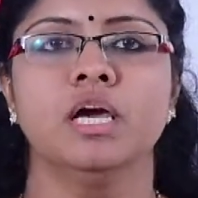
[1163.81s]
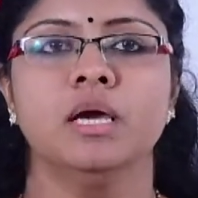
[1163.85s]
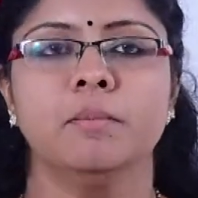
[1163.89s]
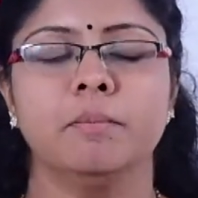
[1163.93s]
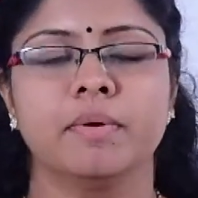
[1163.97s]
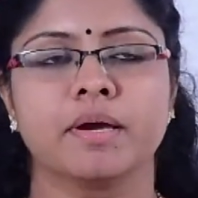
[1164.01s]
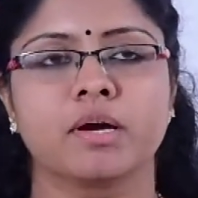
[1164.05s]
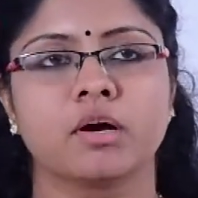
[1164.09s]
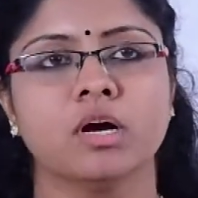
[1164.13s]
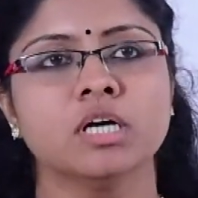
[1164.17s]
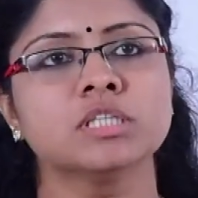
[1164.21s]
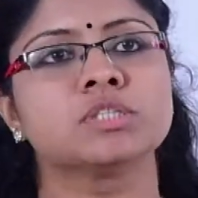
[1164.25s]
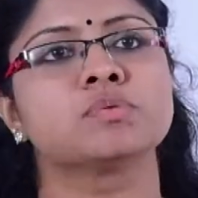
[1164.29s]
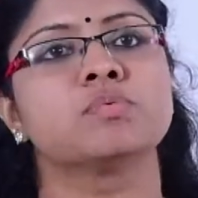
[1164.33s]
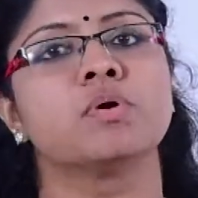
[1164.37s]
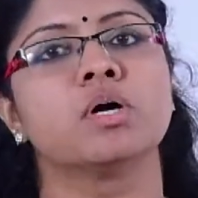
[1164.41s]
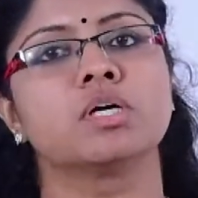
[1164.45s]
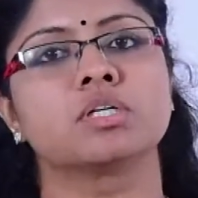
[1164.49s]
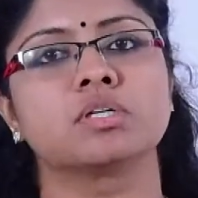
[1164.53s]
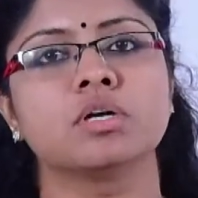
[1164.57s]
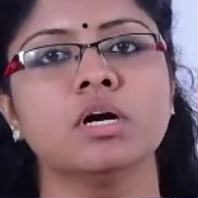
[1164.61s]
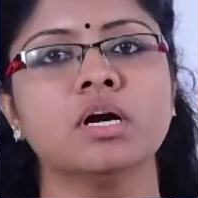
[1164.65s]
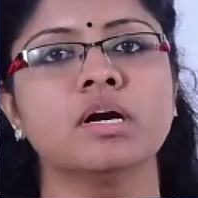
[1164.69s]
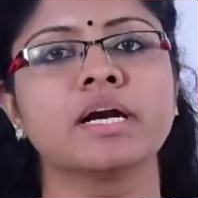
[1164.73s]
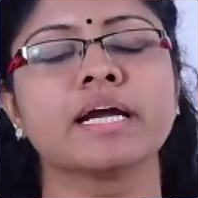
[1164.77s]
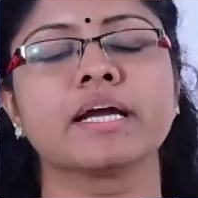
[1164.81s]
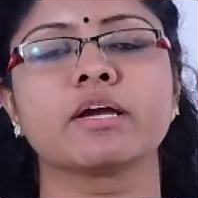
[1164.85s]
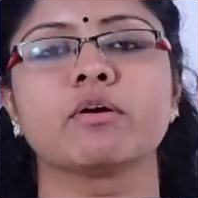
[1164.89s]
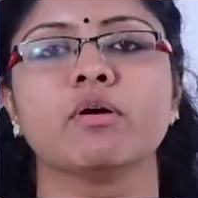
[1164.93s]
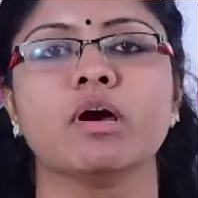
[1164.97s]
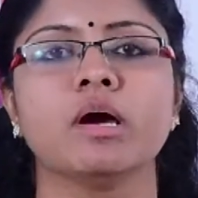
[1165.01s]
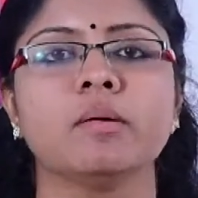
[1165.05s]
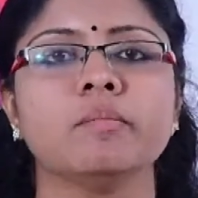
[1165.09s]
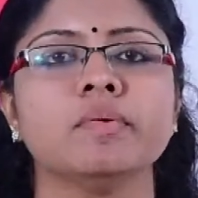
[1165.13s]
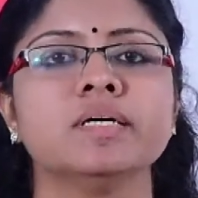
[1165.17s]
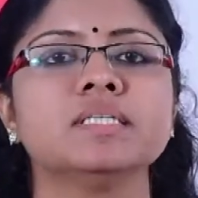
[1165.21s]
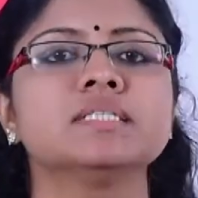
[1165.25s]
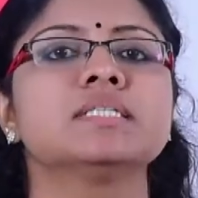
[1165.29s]
because what all
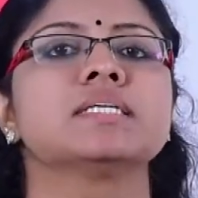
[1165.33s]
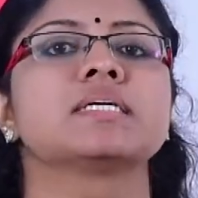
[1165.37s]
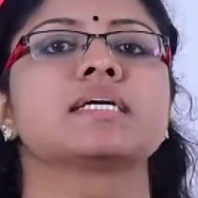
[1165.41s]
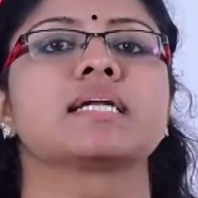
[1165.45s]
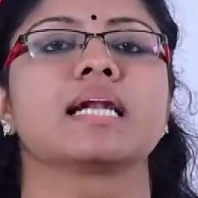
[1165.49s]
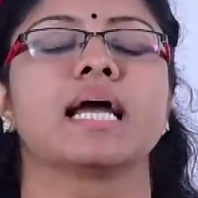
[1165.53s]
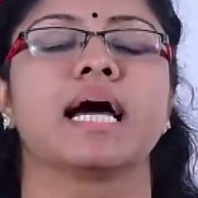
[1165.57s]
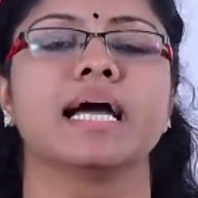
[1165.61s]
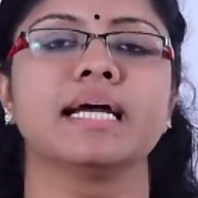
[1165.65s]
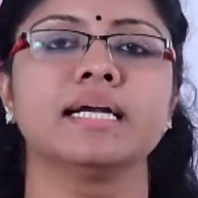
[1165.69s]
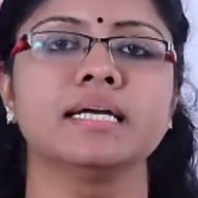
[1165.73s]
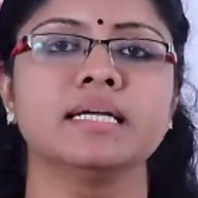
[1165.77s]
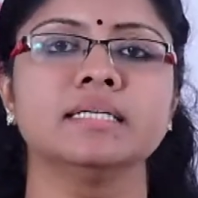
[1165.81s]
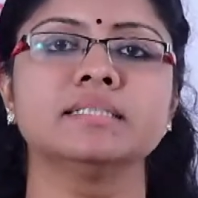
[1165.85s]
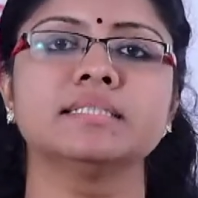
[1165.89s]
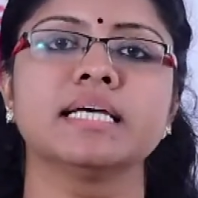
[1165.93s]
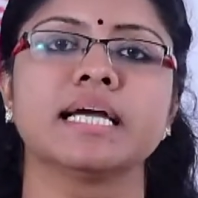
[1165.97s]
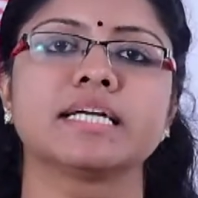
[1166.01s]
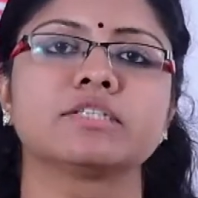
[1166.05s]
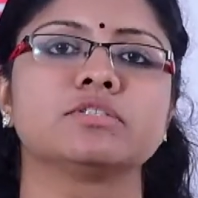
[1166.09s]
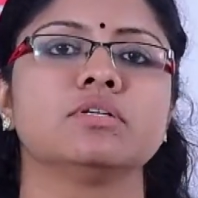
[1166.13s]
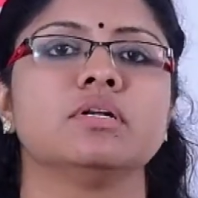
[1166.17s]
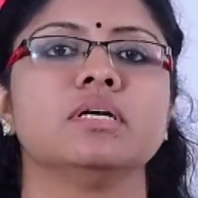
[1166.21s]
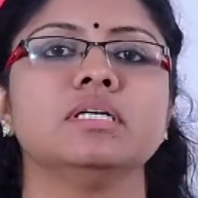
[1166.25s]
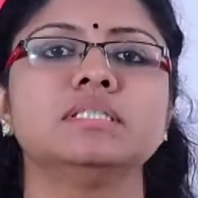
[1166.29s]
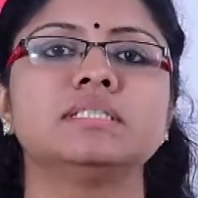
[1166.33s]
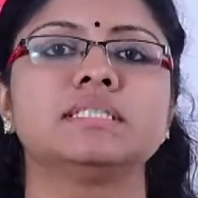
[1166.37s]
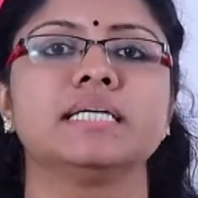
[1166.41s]
requirements the client is actually